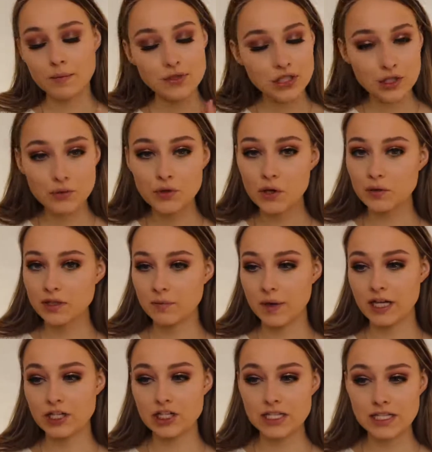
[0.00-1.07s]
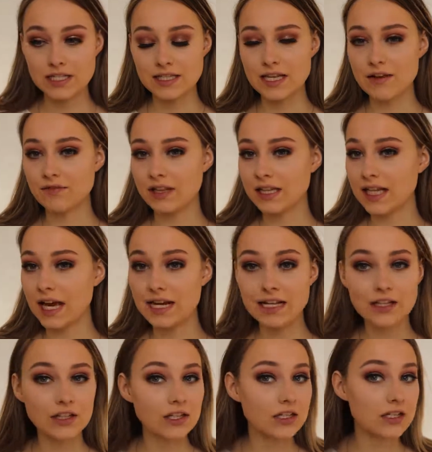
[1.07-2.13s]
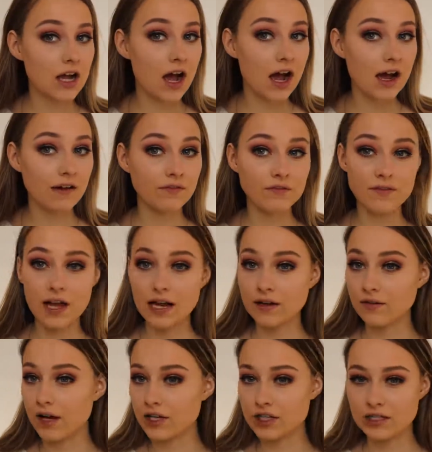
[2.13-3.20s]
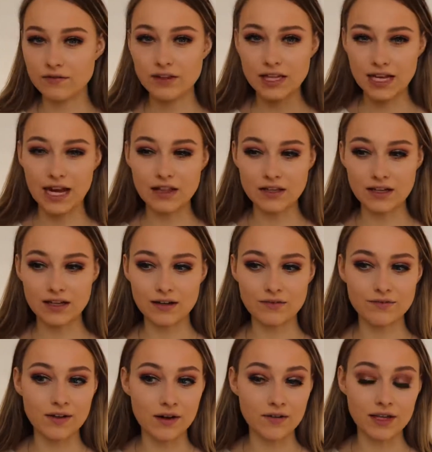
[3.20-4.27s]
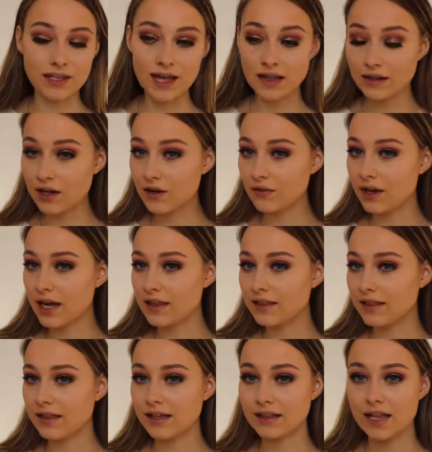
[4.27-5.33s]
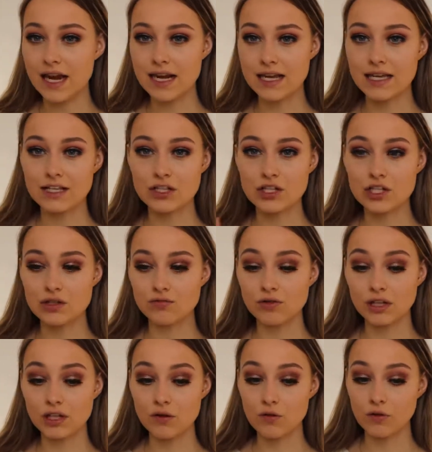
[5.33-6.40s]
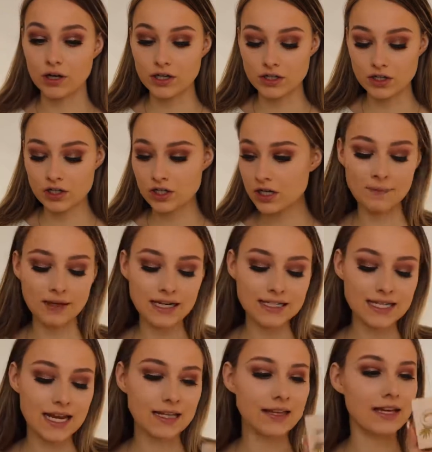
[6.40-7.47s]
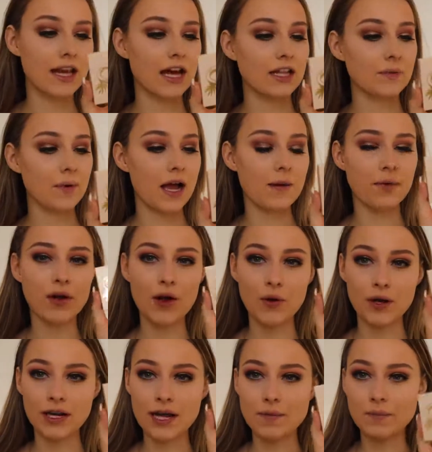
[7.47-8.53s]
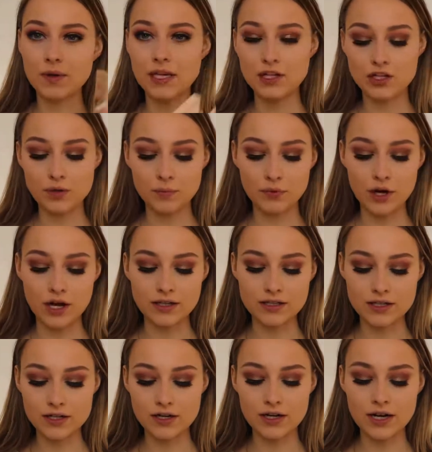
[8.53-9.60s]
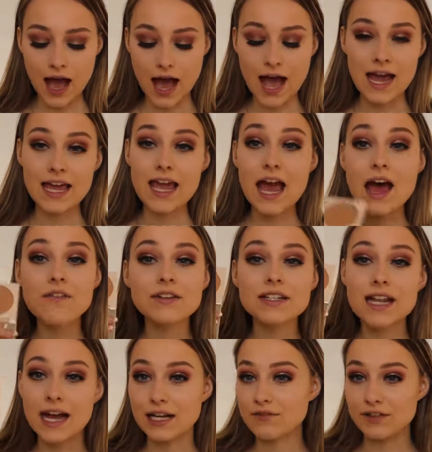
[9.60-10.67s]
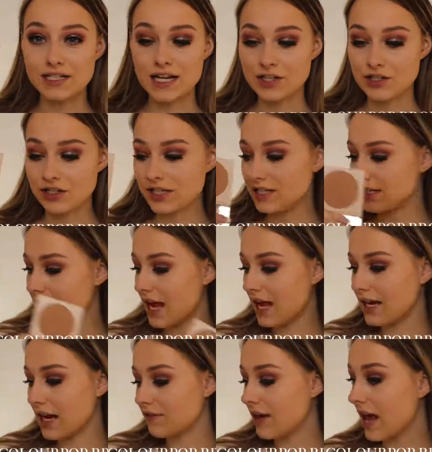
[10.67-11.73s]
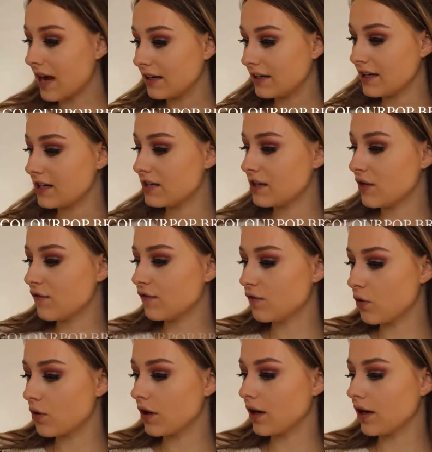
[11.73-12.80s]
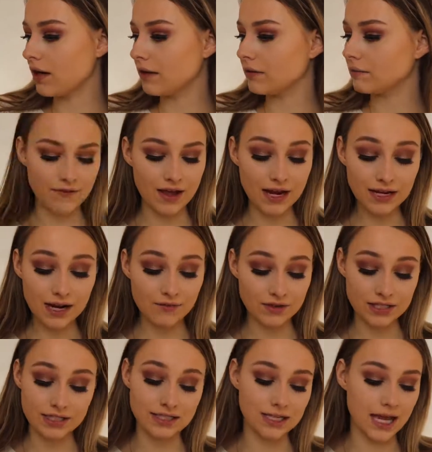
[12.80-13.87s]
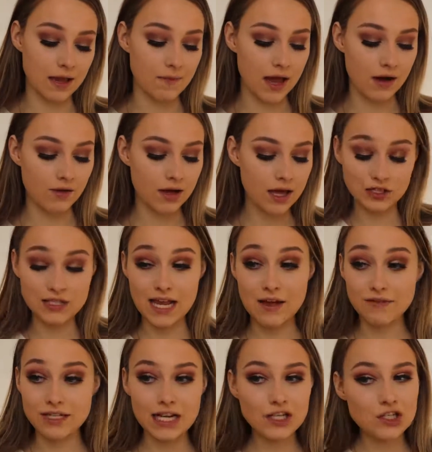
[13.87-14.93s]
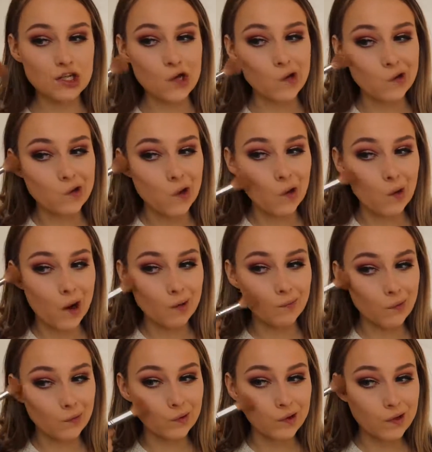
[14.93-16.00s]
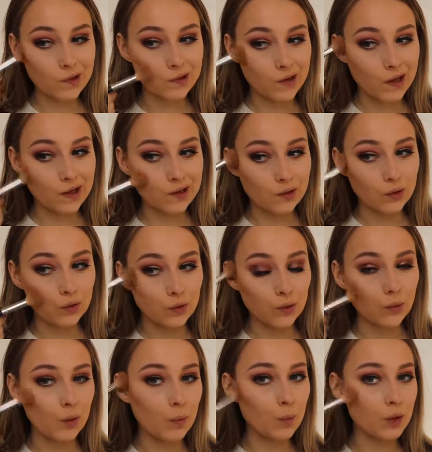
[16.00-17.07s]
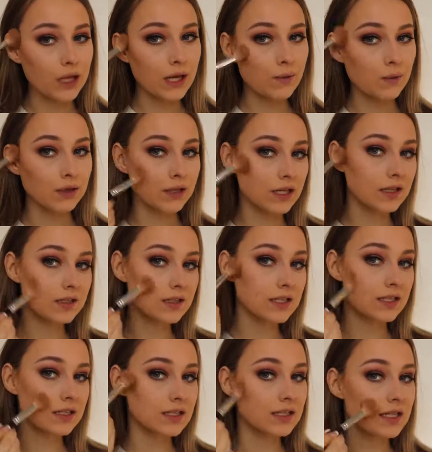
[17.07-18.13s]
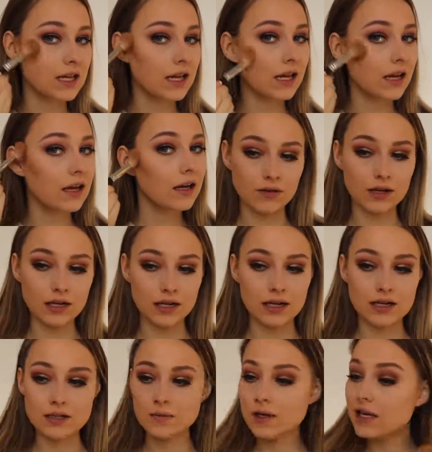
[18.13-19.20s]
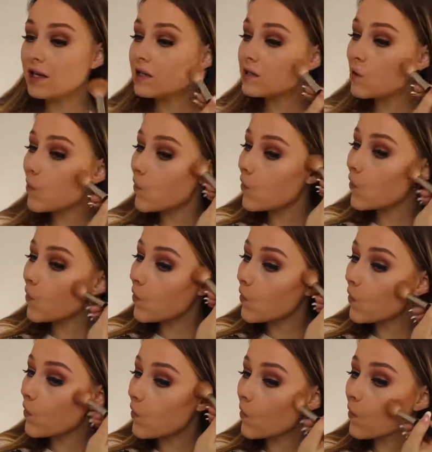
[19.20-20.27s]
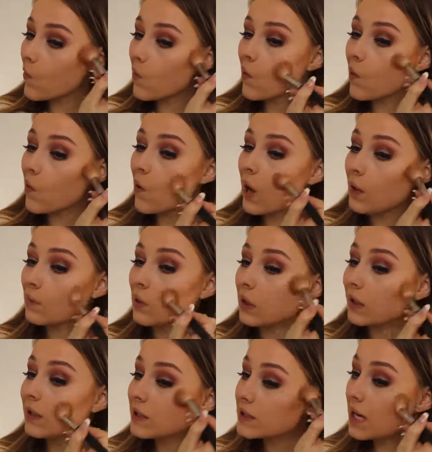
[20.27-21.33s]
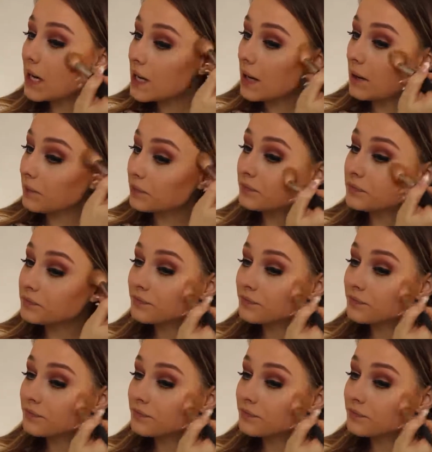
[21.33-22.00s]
I'm just gonna roll with the punches. If the lighting looks off, I just feel like I look very yellow and the lighting is just really orange. I'm gonna take the ColourPop Coconut Beach bronzer. I have not even touched this yet, and I've had it ever since it came out. Just haven't touched it, so I'm really excited to play with this and see how good it is because I'm really excited.